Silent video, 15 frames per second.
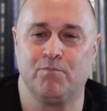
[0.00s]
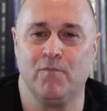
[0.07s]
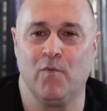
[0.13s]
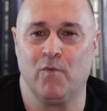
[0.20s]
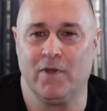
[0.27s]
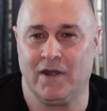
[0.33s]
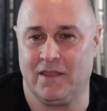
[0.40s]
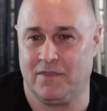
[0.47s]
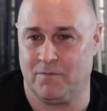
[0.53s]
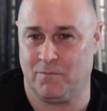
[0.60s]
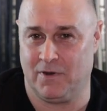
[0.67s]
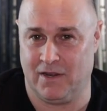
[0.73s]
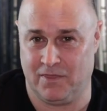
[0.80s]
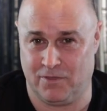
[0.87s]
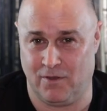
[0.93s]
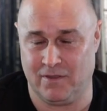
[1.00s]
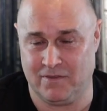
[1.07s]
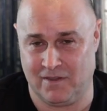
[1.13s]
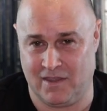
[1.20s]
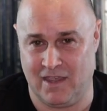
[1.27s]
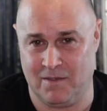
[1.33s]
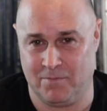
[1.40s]
when he thought
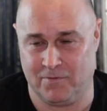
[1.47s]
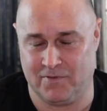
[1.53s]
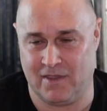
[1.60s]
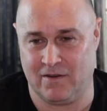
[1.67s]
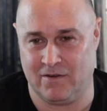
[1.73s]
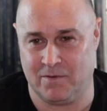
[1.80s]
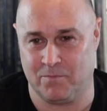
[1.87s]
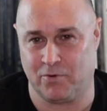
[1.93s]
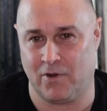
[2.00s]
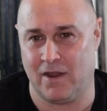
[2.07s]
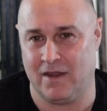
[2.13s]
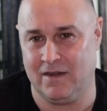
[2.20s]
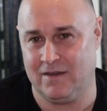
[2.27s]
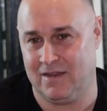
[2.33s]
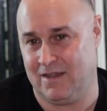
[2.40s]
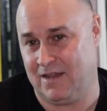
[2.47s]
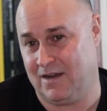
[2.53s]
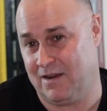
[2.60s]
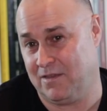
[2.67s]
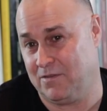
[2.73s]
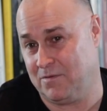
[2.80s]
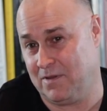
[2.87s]
the cable sounded bright, he
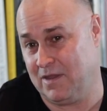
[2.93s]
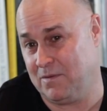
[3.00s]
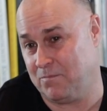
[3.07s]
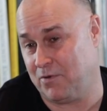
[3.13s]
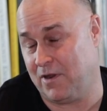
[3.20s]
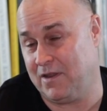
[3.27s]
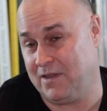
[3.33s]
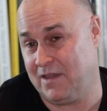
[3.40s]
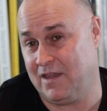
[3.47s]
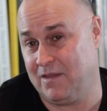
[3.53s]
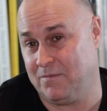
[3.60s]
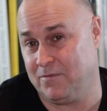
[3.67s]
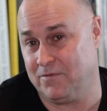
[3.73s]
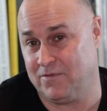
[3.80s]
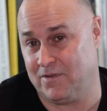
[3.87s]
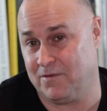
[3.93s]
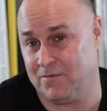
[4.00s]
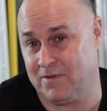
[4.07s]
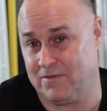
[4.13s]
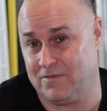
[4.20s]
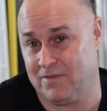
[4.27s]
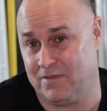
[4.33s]
had bright cables in the
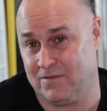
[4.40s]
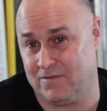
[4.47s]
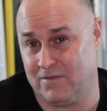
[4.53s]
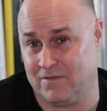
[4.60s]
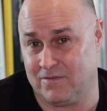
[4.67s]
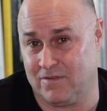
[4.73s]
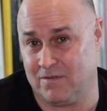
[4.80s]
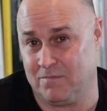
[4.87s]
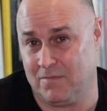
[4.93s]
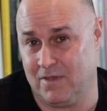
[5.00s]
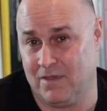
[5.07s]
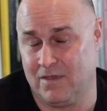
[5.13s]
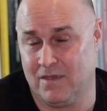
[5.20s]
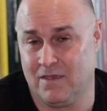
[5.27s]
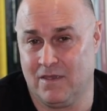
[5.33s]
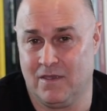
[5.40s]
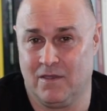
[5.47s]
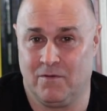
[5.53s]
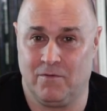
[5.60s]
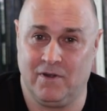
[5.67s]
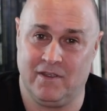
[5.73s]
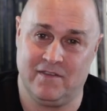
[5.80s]
rest of the system.
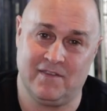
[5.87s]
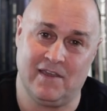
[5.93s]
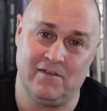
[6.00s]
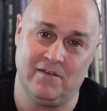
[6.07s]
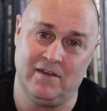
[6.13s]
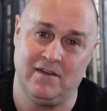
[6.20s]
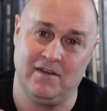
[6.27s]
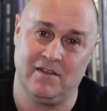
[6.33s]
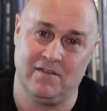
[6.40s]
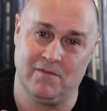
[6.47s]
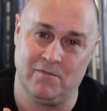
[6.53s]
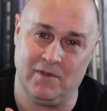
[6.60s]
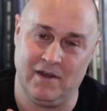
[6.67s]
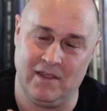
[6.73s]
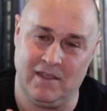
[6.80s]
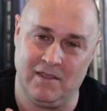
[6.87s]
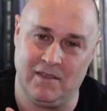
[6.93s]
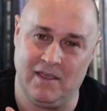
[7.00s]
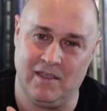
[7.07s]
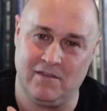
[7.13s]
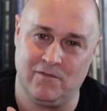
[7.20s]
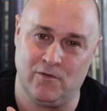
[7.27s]
When
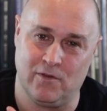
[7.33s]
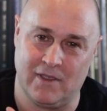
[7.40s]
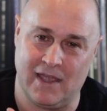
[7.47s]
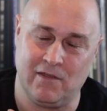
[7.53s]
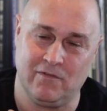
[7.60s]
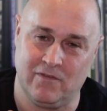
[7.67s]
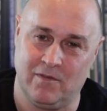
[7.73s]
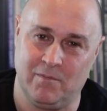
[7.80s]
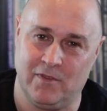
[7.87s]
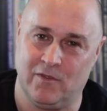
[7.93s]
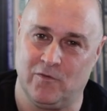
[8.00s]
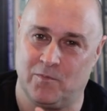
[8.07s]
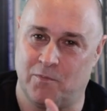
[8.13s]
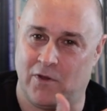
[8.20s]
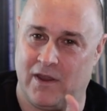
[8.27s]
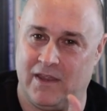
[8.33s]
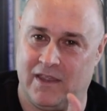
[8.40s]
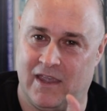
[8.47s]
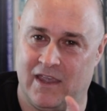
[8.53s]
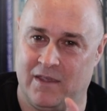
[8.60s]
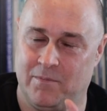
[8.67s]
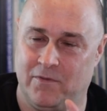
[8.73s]
he took out some of those bright
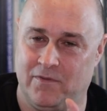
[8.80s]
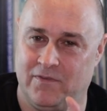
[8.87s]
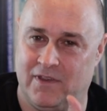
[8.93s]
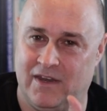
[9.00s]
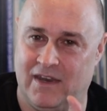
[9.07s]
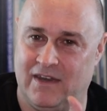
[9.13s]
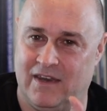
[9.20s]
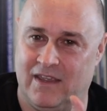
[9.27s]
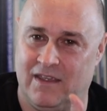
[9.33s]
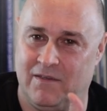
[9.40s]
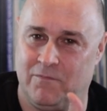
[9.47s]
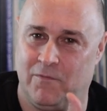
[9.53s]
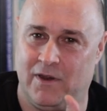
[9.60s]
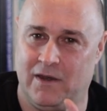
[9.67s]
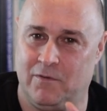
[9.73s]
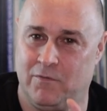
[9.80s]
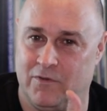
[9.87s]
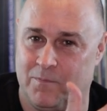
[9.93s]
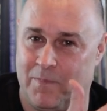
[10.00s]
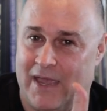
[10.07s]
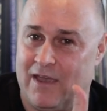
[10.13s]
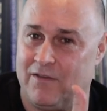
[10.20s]
cables, and then what he
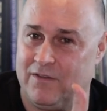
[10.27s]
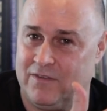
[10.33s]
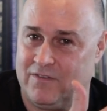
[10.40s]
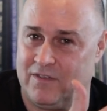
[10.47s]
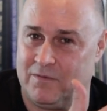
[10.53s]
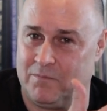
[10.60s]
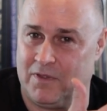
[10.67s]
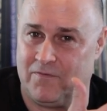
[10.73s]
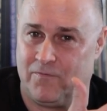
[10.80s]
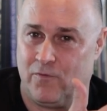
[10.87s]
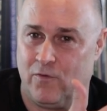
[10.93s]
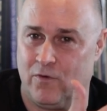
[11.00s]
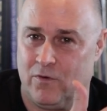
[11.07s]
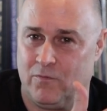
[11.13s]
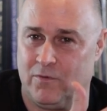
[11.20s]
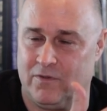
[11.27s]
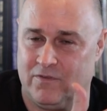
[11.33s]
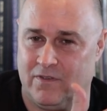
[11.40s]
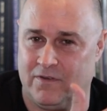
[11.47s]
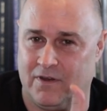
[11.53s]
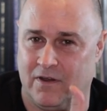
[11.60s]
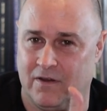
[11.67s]
was balancing before was
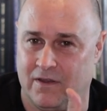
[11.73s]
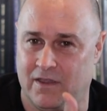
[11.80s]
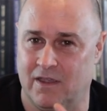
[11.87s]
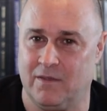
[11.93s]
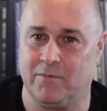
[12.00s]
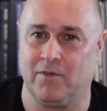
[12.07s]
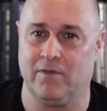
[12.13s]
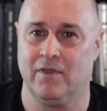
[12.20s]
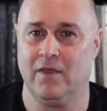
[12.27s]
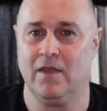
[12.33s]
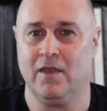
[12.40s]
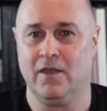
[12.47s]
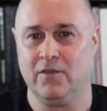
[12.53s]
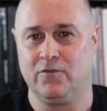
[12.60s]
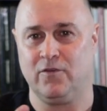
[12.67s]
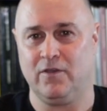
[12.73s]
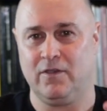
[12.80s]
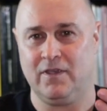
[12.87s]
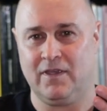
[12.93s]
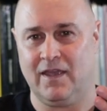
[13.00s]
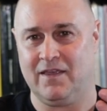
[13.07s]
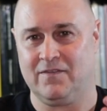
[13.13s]
a dark cable. So
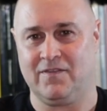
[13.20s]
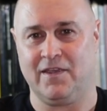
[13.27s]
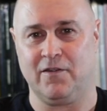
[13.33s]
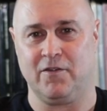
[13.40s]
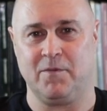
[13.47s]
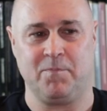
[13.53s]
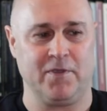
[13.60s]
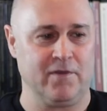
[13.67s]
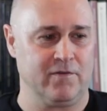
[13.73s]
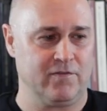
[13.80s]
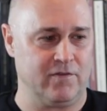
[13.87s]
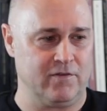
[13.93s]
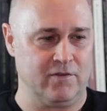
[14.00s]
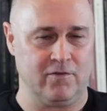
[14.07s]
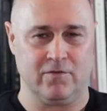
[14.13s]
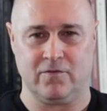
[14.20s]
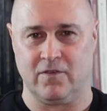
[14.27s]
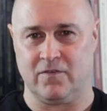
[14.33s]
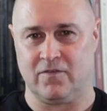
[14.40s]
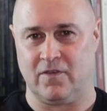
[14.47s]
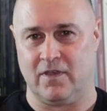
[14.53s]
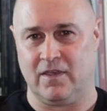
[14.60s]
he, as Harry Pearson used
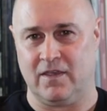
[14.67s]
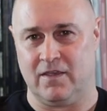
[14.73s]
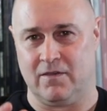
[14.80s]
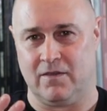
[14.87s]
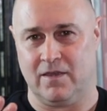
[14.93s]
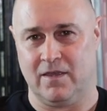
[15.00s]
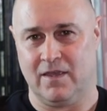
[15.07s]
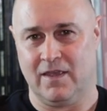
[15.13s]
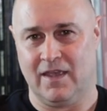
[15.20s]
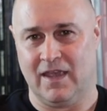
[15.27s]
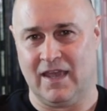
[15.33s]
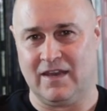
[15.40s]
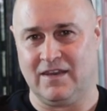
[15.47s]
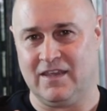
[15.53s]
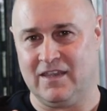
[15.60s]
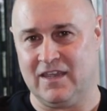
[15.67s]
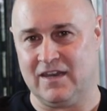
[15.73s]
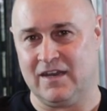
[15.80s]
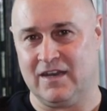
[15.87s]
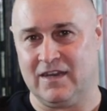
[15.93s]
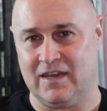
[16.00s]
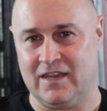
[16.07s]
to say, had the
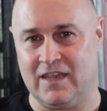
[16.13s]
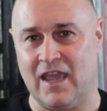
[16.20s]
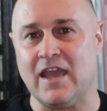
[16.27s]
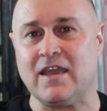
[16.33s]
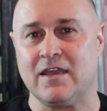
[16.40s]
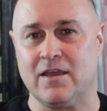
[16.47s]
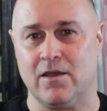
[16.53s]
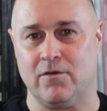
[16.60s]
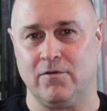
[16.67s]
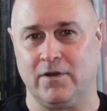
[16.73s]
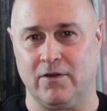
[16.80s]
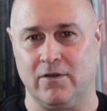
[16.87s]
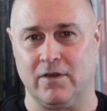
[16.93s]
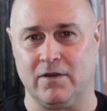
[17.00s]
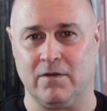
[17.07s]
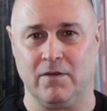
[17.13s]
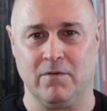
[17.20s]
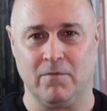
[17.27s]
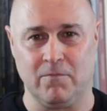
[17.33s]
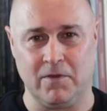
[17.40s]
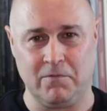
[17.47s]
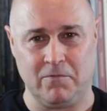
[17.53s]
yin and the yang going on.
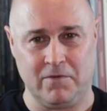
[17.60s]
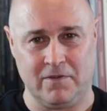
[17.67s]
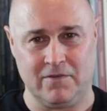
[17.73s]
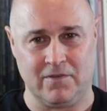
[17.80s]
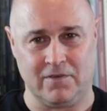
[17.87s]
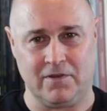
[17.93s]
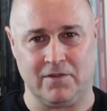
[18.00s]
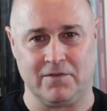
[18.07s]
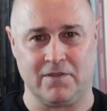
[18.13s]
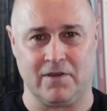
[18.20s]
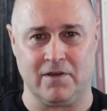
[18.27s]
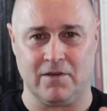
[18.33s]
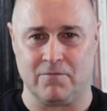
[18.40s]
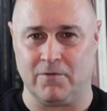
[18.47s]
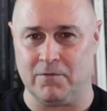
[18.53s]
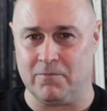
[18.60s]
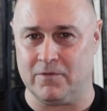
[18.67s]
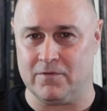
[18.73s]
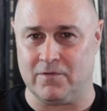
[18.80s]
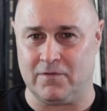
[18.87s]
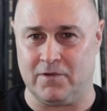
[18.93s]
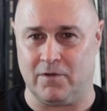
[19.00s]
One was a little dark, one
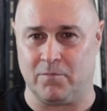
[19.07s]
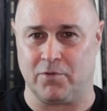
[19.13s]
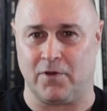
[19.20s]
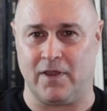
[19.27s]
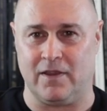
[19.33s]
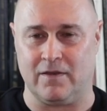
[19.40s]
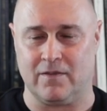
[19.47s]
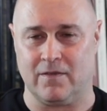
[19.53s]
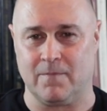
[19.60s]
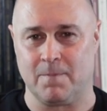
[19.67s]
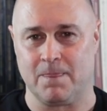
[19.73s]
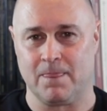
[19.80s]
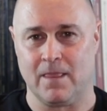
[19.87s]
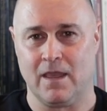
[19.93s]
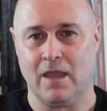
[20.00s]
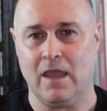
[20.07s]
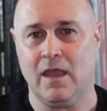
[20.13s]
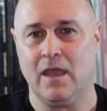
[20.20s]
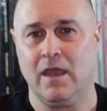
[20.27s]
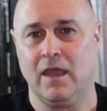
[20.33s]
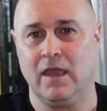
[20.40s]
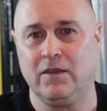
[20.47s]
was a little bright.
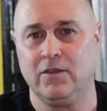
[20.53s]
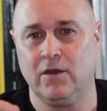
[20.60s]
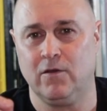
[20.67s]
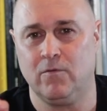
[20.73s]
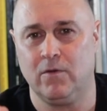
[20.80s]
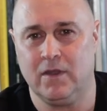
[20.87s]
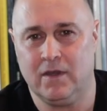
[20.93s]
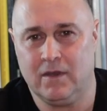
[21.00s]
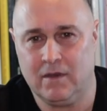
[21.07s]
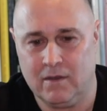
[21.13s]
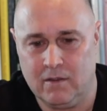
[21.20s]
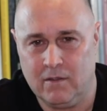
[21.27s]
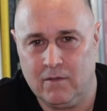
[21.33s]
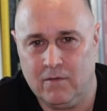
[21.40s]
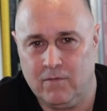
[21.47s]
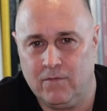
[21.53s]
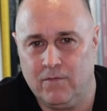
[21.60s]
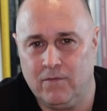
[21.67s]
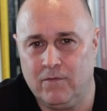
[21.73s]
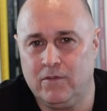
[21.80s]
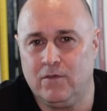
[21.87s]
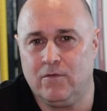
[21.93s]
And you know what?
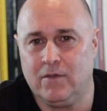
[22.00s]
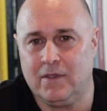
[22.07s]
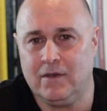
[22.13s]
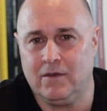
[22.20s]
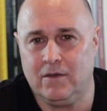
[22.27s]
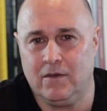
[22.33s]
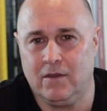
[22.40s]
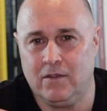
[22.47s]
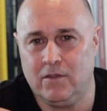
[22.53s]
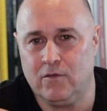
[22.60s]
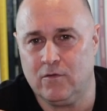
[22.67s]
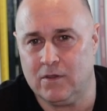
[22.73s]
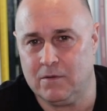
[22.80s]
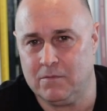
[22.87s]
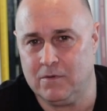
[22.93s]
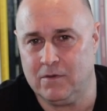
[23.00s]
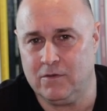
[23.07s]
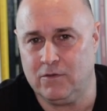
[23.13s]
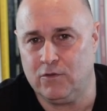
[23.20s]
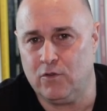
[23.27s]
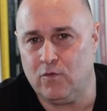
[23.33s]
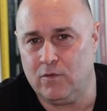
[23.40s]
You can
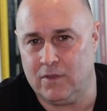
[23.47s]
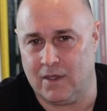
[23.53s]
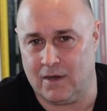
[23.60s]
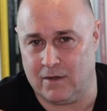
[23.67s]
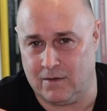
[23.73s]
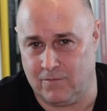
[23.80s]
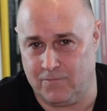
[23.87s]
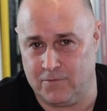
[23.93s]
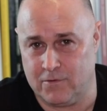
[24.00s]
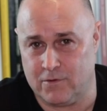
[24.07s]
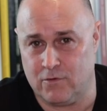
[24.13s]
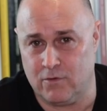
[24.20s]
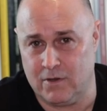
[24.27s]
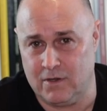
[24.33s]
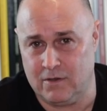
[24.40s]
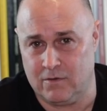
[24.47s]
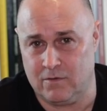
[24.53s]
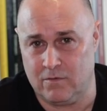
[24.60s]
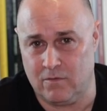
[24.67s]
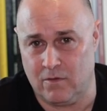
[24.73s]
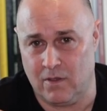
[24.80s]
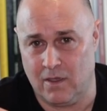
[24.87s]
do that. If you're going
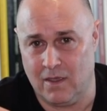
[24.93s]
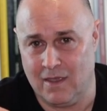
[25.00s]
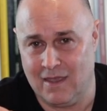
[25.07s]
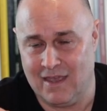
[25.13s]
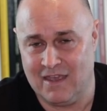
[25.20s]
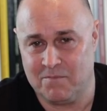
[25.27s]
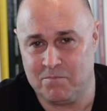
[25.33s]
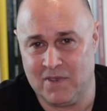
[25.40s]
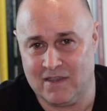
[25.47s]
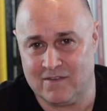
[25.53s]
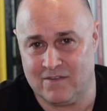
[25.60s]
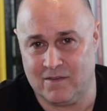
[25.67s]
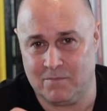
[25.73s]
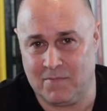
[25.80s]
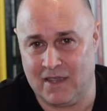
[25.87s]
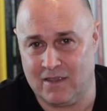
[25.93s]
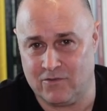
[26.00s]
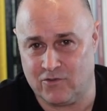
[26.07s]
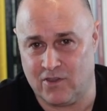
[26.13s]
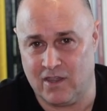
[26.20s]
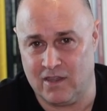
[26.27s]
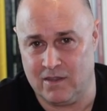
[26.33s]
to mix and
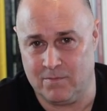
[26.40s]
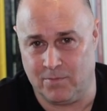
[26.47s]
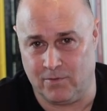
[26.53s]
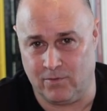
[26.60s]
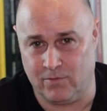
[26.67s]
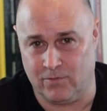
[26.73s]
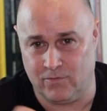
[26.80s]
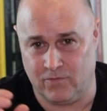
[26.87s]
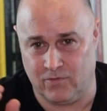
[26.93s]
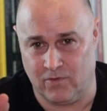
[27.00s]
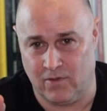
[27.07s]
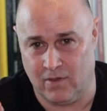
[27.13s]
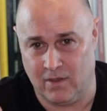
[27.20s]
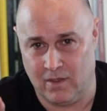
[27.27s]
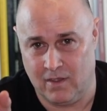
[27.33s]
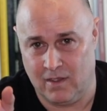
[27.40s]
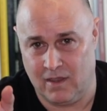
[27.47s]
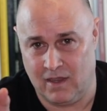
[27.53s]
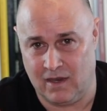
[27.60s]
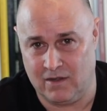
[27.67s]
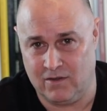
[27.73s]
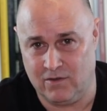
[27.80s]
match cables
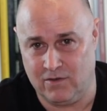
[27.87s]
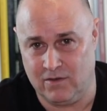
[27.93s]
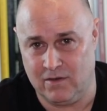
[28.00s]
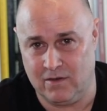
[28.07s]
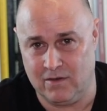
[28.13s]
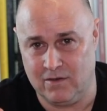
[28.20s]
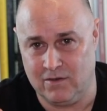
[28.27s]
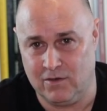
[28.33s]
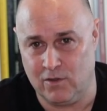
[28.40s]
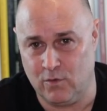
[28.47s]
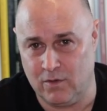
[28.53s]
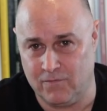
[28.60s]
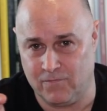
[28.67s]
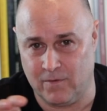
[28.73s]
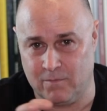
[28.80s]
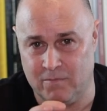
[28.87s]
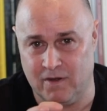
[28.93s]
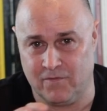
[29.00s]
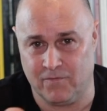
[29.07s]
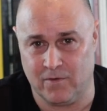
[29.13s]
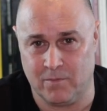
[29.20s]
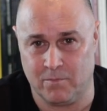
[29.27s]
and do it from
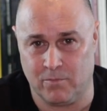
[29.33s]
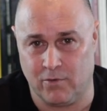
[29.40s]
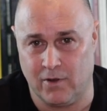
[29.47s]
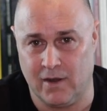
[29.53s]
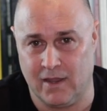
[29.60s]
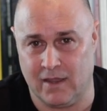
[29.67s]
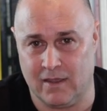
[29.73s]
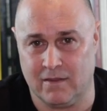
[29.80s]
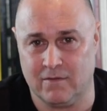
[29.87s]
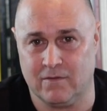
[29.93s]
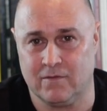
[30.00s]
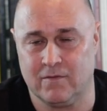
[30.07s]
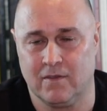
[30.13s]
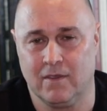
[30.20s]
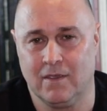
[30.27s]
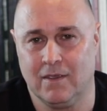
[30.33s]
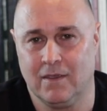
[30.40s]
different brands,